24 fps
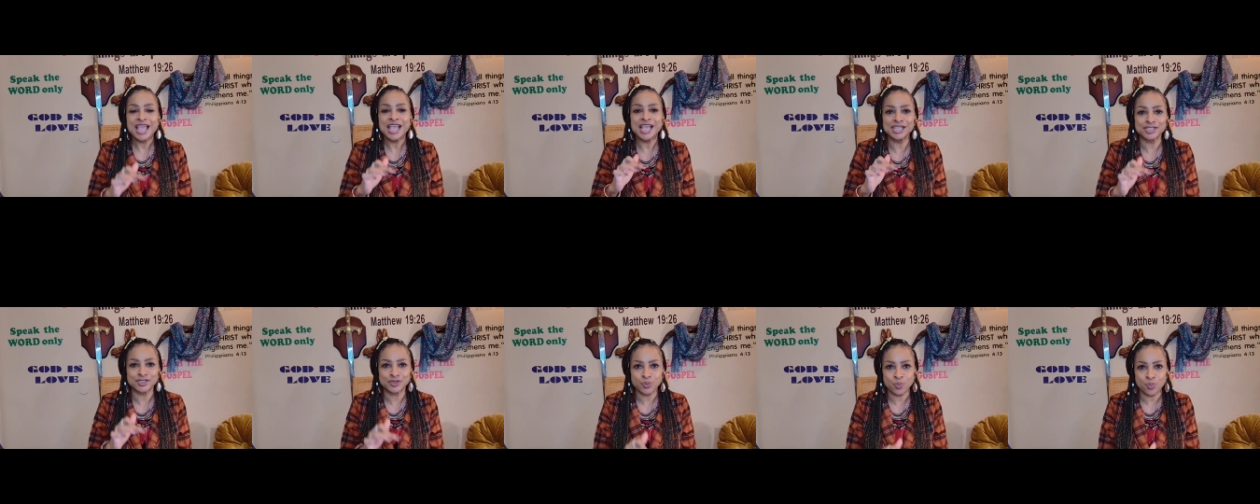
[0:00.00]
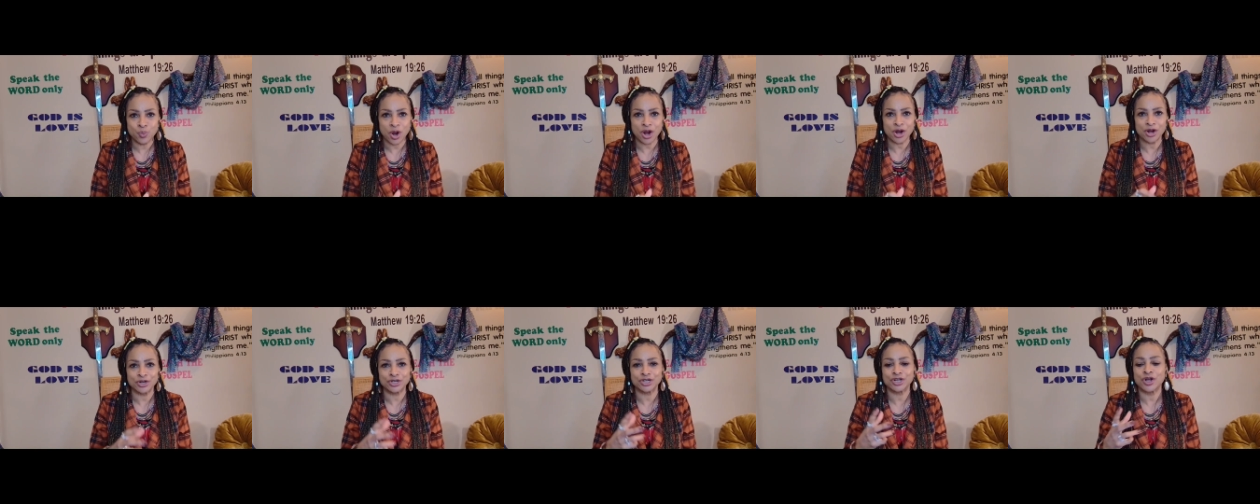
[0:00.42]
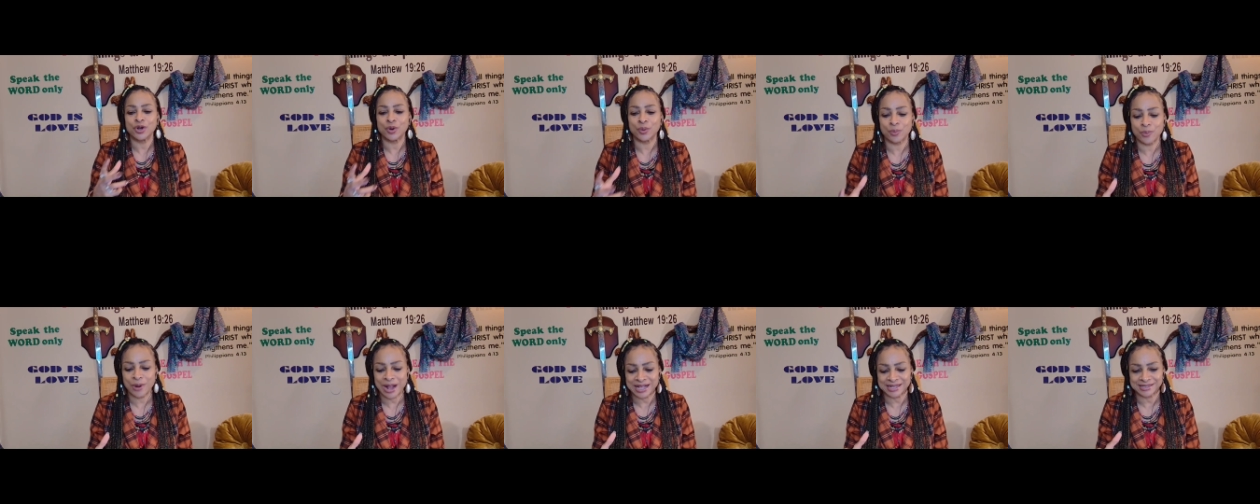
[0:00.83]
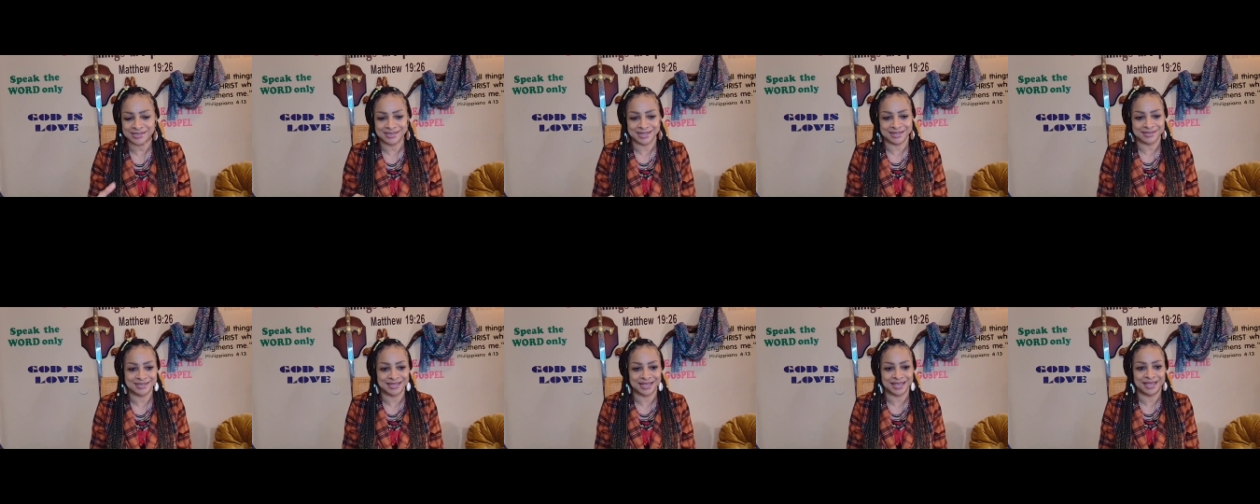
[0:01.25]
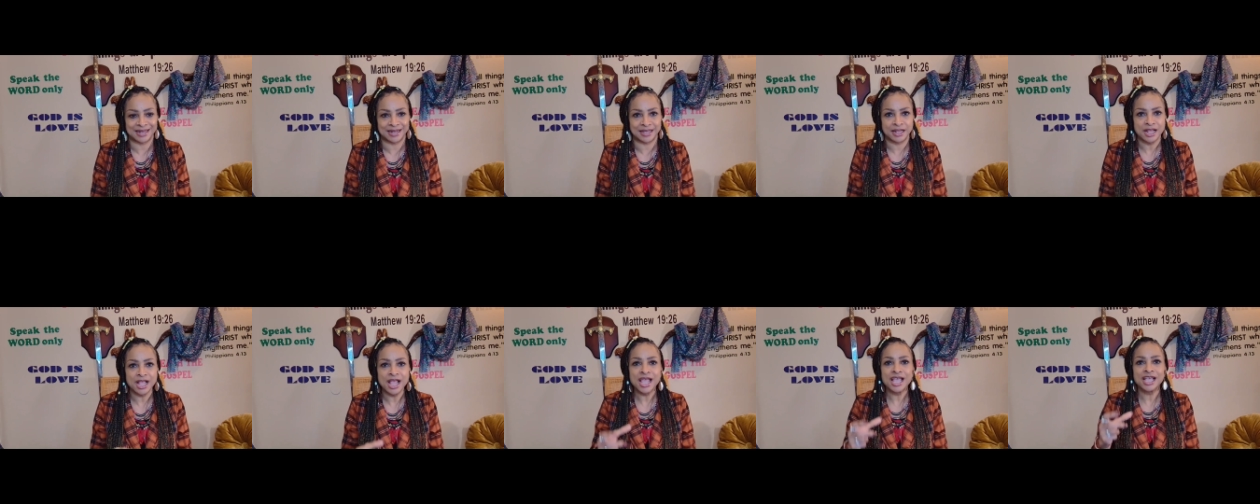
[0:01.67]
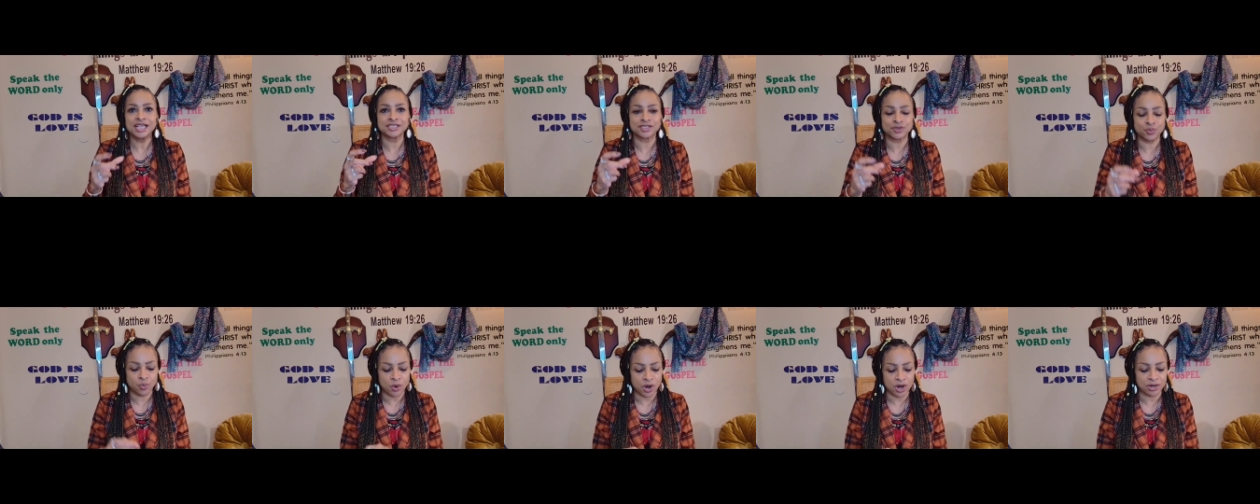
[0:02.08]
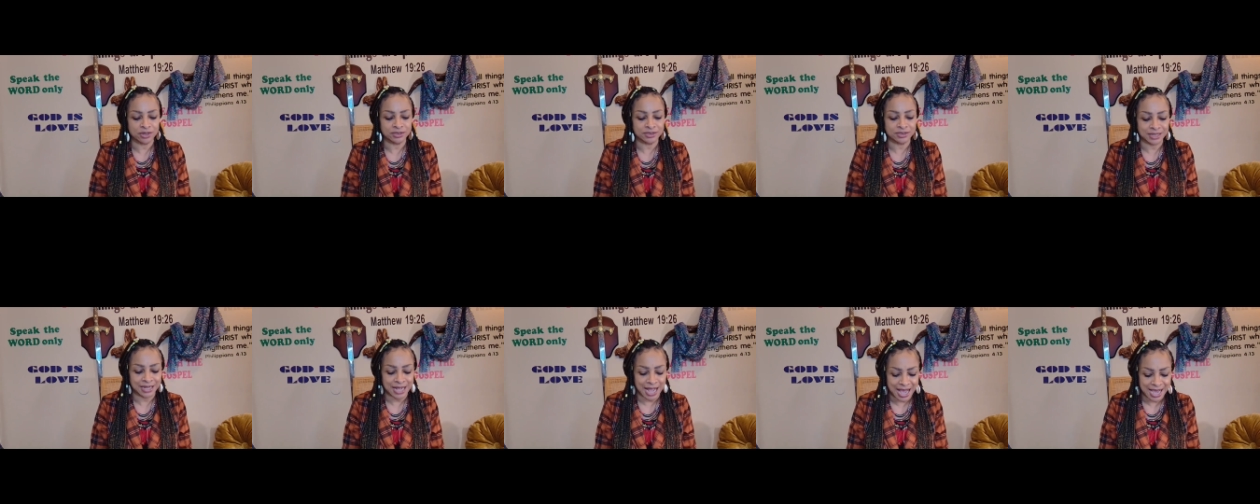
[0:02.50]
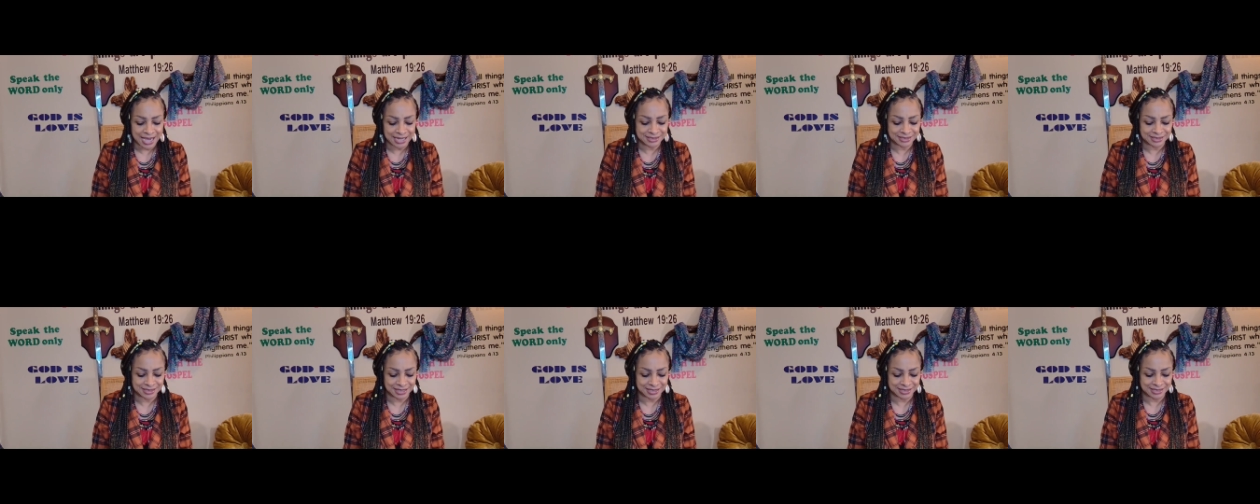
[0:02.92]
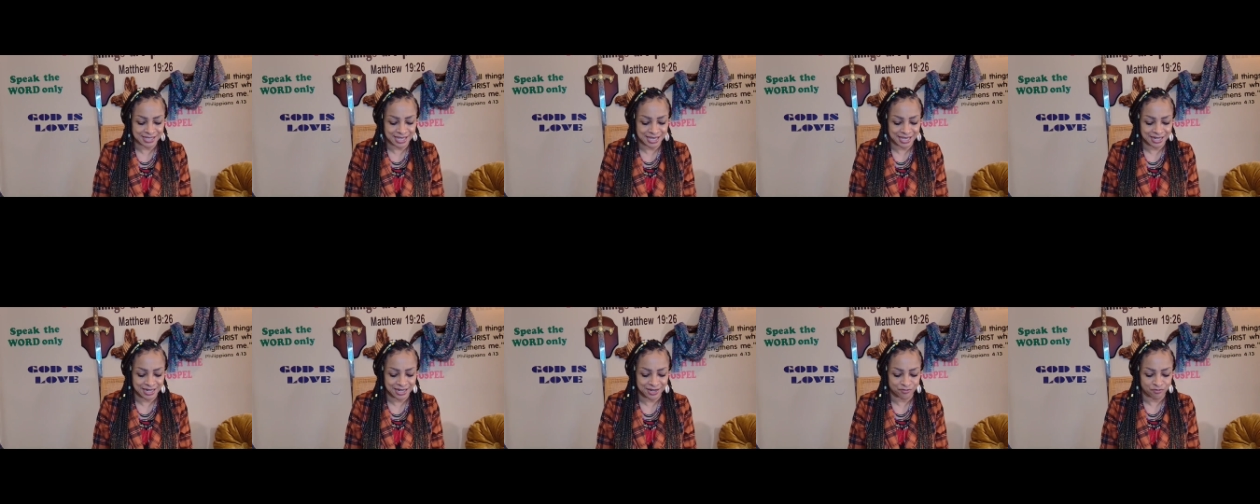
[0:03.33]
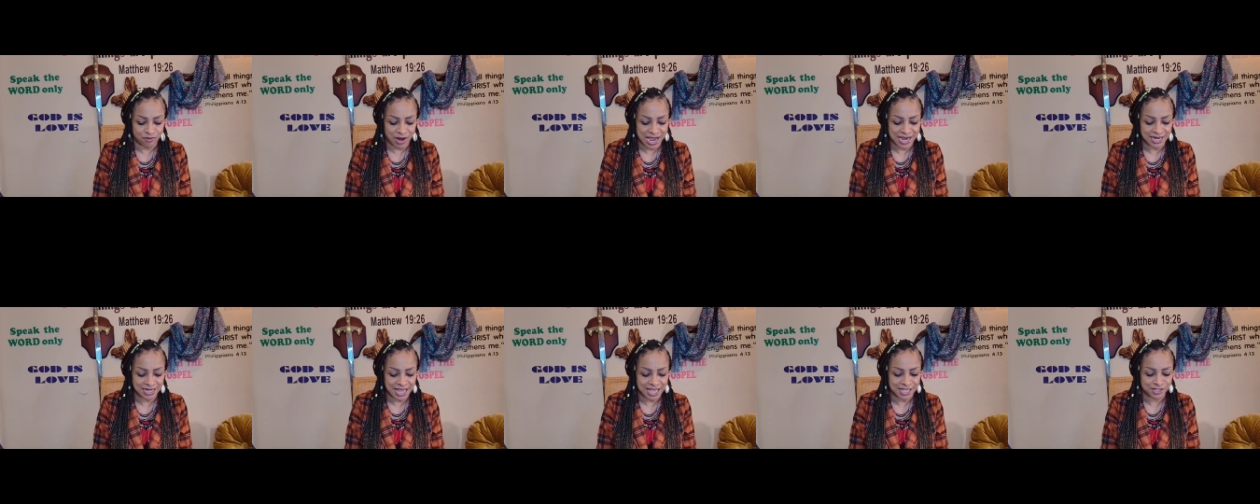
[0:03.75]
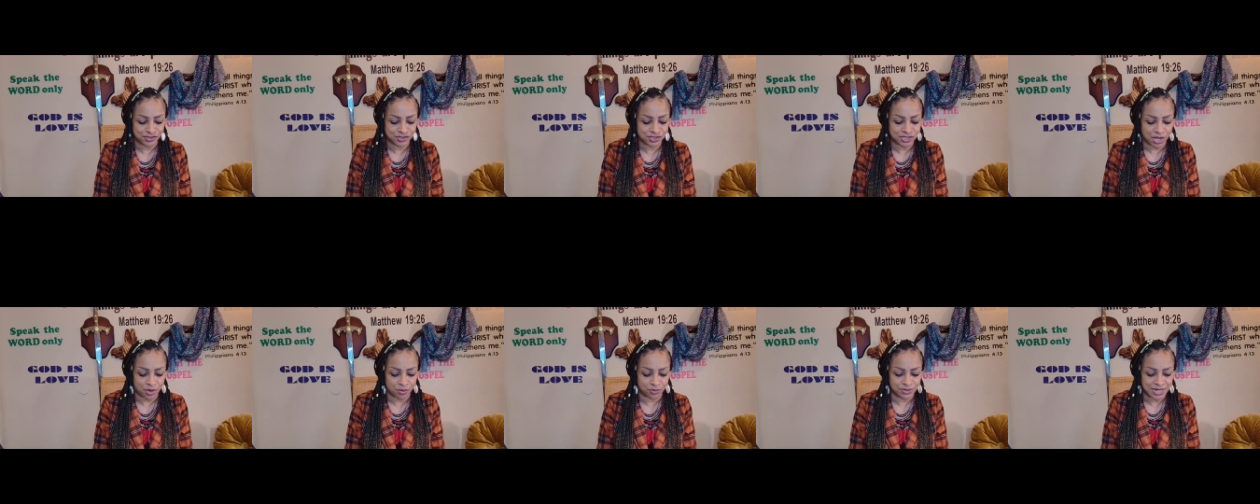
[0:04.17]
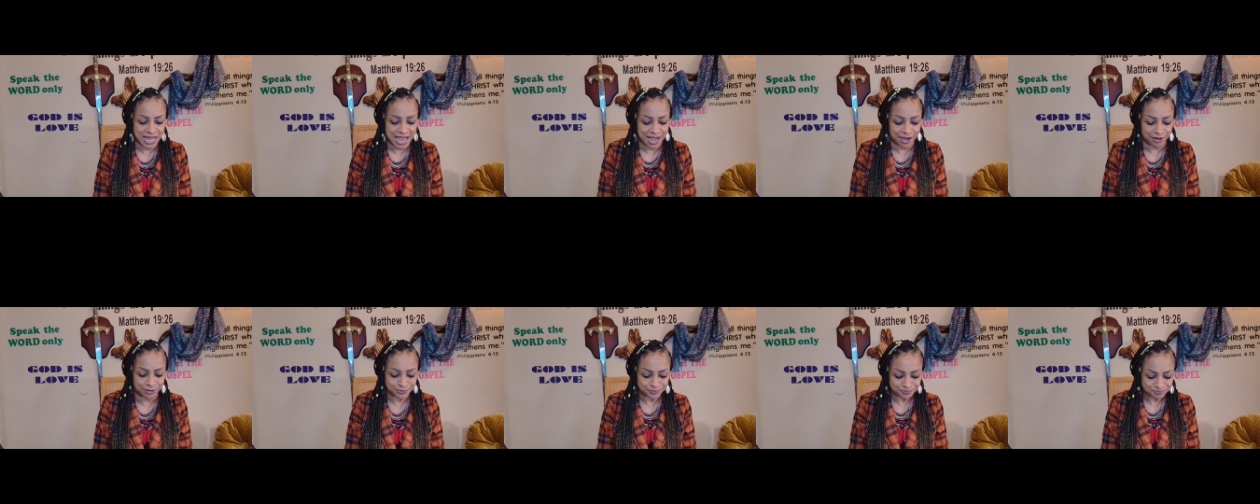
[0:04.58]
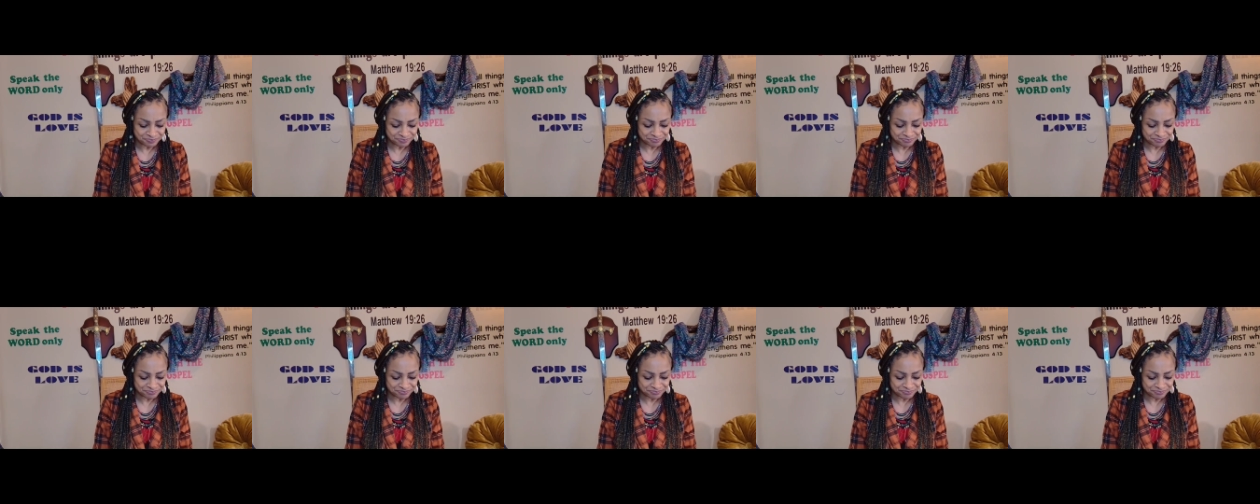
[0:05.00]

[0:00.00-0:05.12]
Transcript: His word corrects us in it. His word guides us in it, right? And so now,